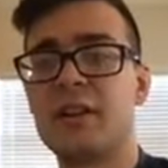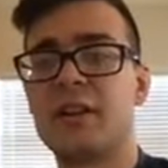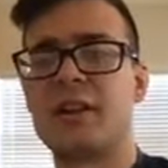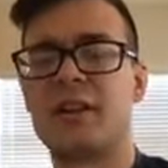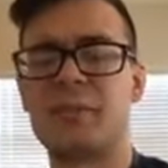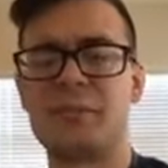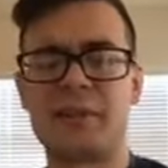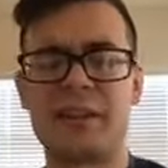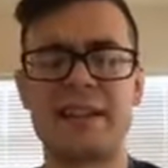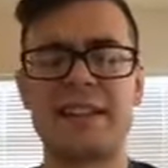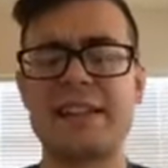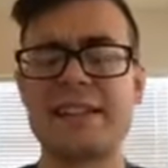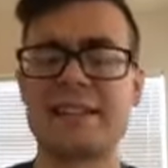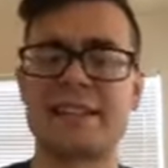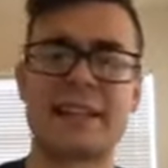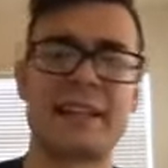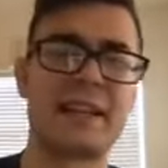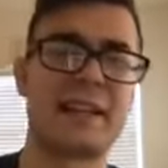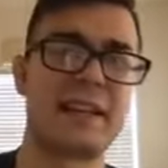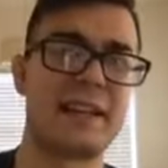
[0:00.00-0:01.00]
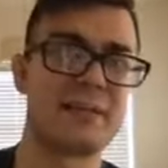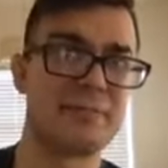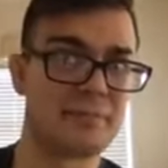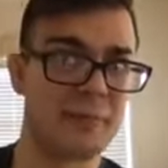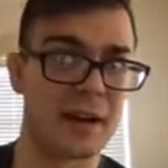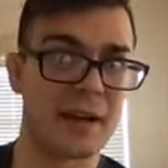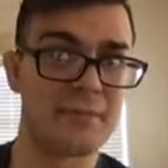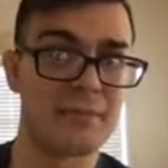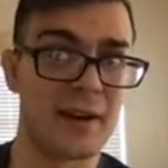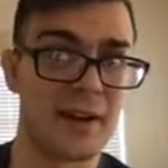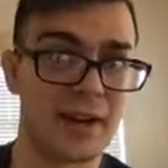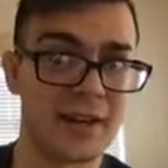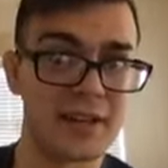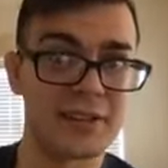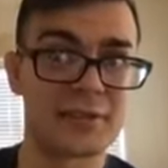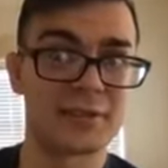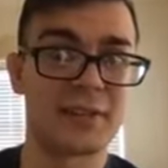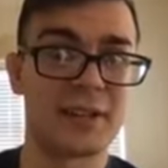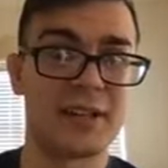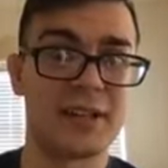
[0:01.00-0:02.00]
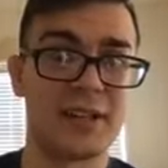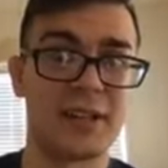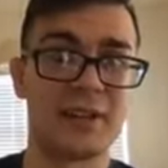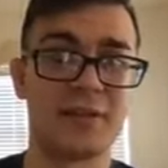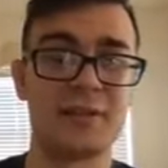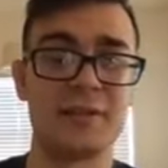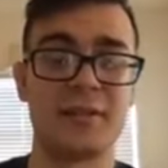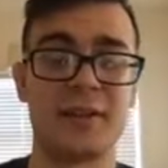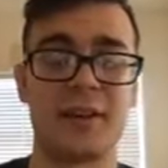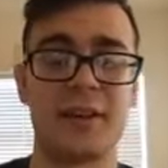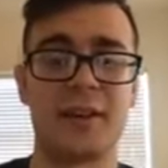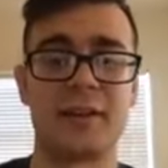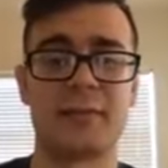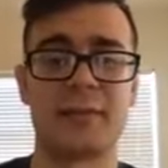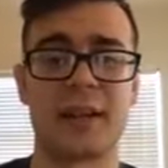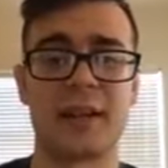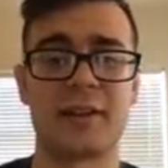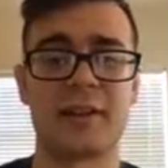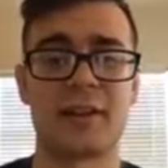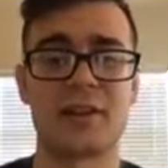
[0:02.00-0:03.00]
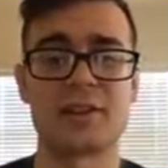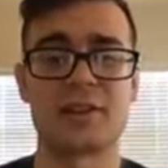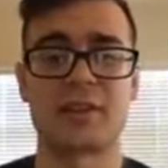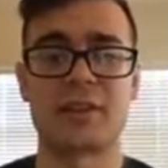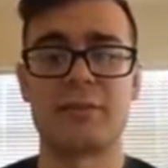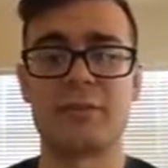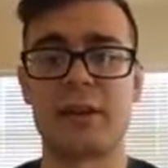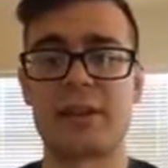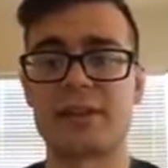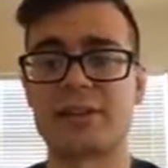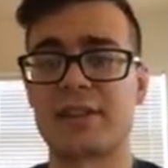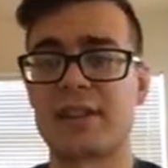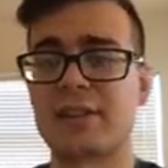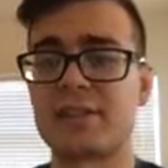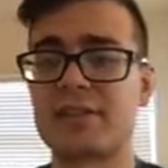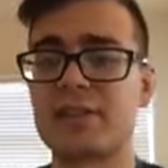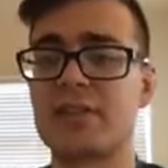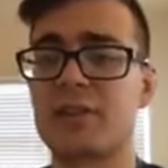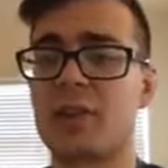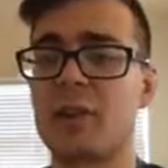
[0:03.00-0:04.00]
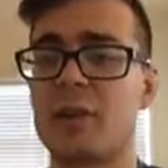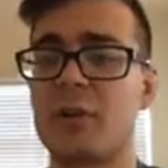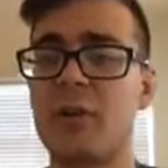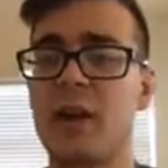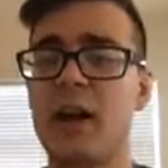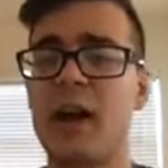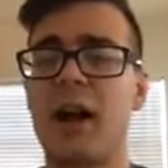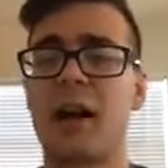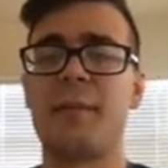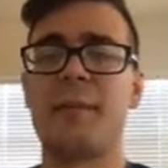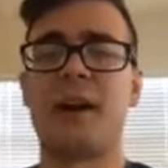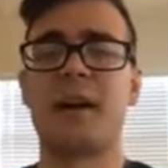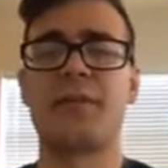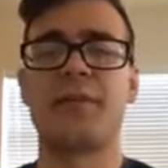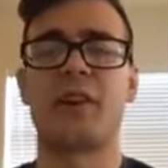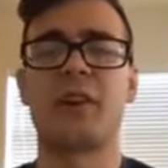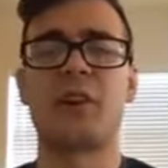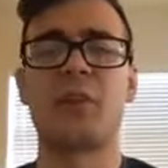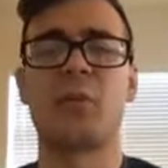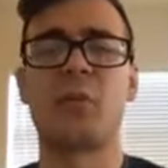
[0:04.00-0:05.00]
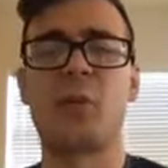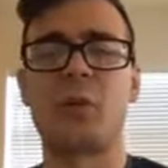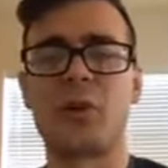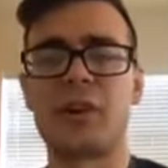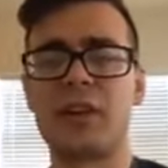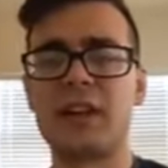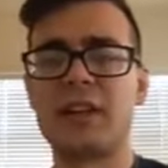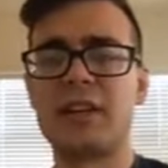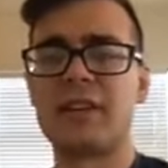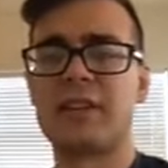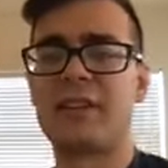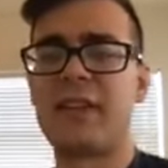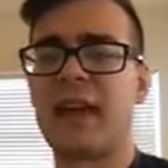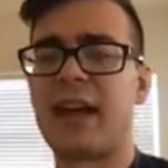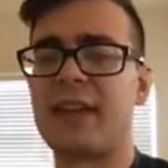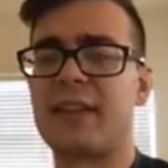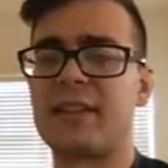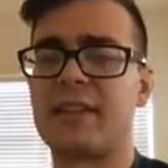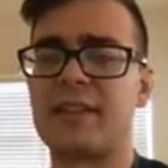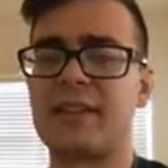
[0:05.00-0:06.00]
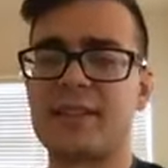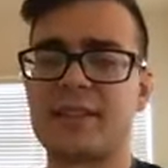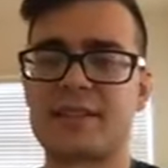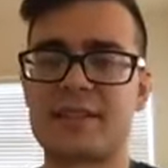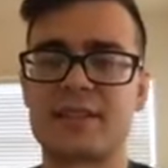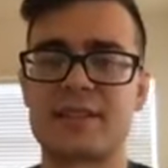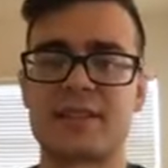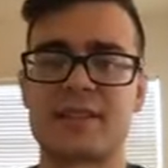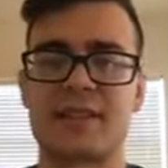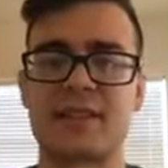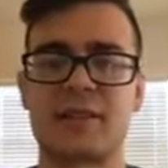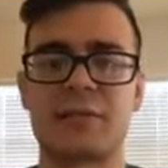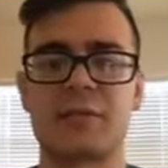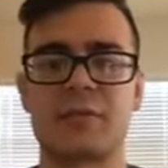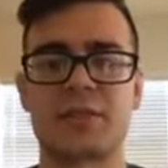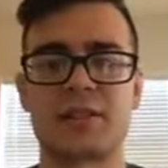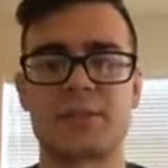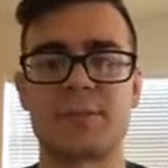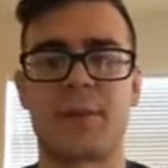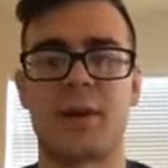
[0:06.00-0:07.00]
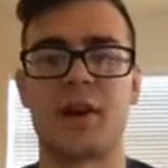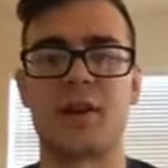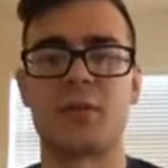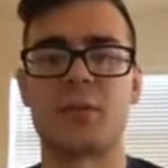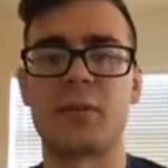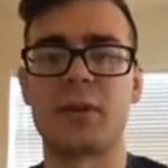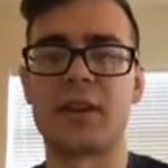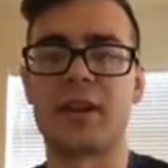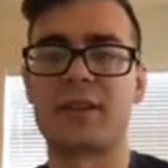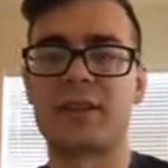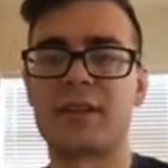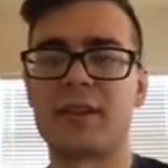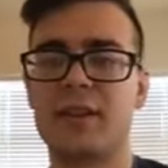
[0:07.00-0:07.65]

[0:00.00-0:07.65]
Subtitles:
At least in my mind right now, that logically makes sense. So I'm not very worried that this is going to respond with